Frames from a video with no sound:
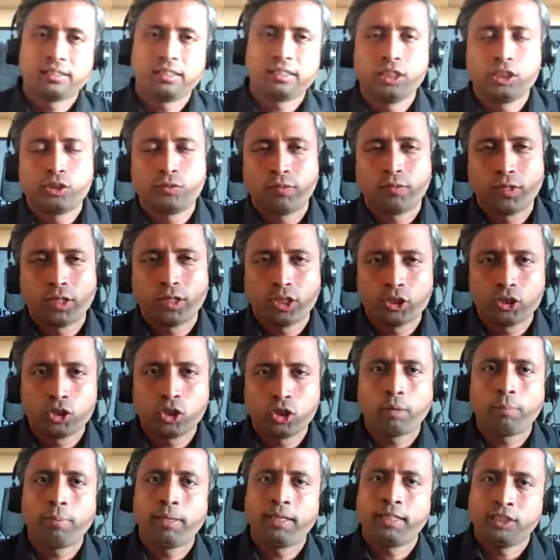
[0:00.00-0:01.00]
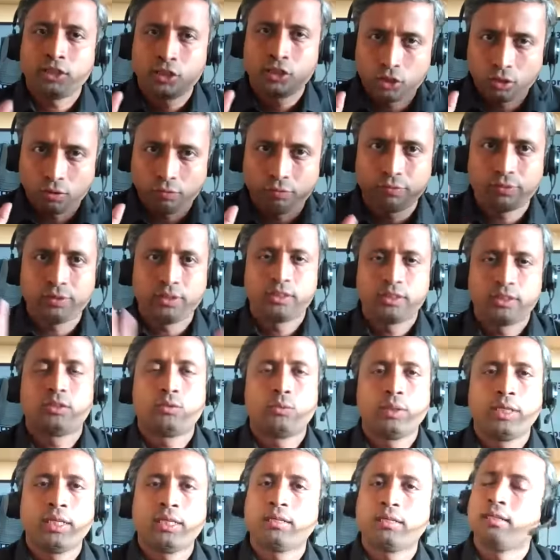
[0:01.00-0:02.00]
search for a job and it's your
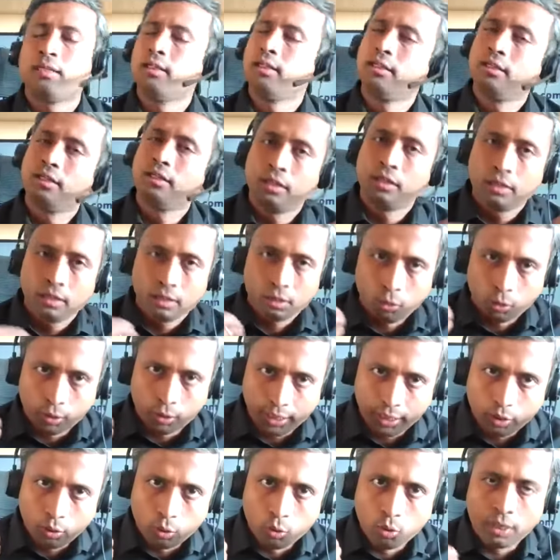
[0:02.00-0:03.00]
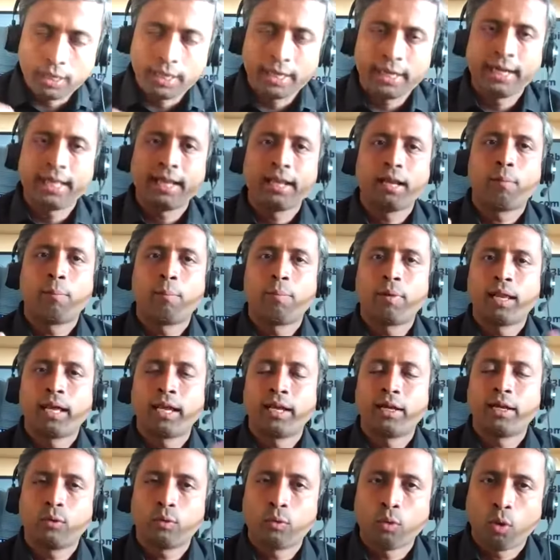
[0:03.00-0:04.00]
first week, okay, go ahead and
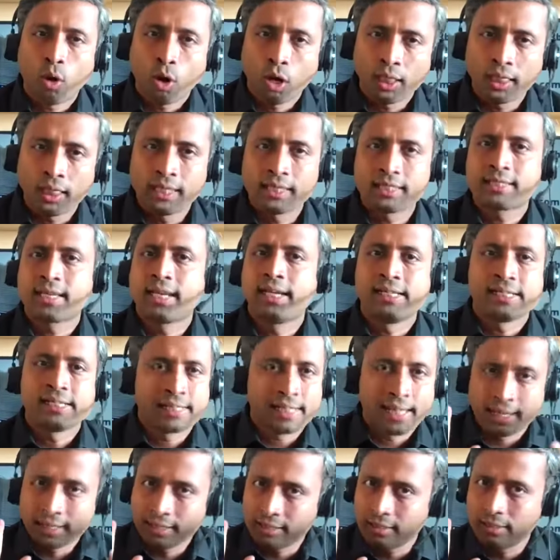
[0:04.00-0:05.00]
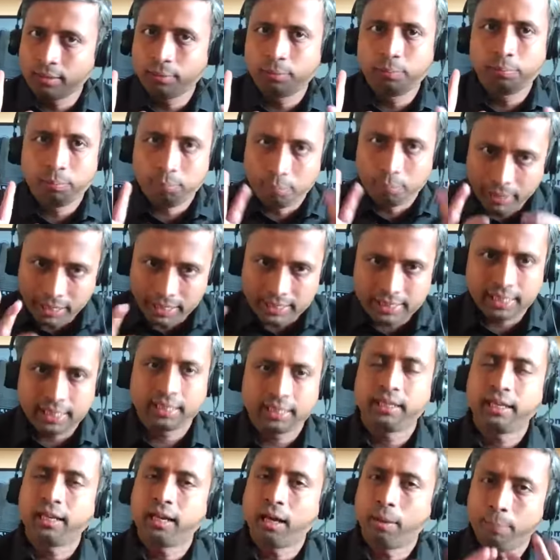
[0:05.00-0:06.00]
apply to all the sites. That's the
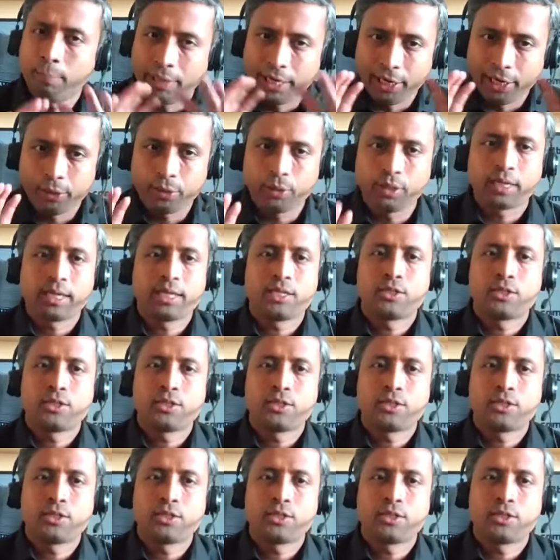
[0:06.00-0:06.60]
basic thing. Update your